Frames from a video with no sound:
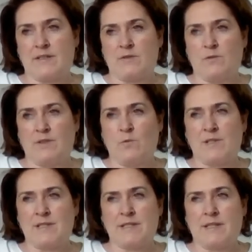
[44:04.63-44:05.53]
So we
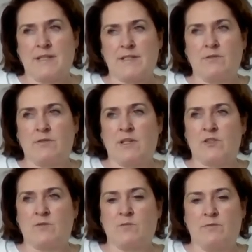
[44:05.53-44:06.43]
once had a
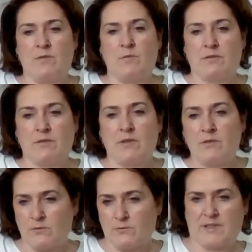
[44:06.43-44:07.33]
situation when we were growing
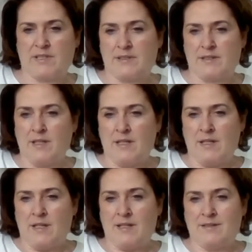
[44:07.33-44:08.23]
too fast,
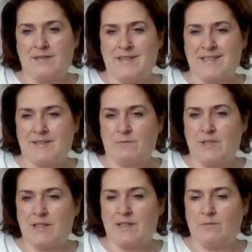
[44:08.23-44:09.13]
and this
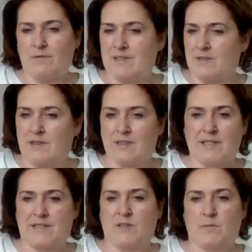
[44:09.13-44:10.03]
really is not a
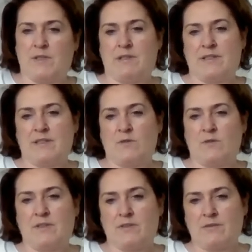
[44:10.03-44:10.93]
nice experience. So
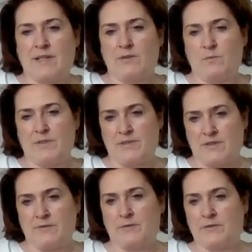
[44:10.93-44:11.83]
we tried to be
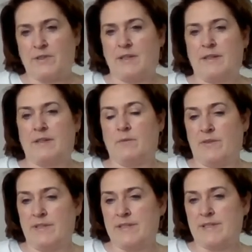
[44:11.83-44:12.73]
soft
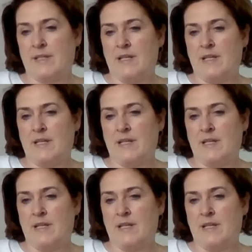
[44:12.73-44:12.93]
with this.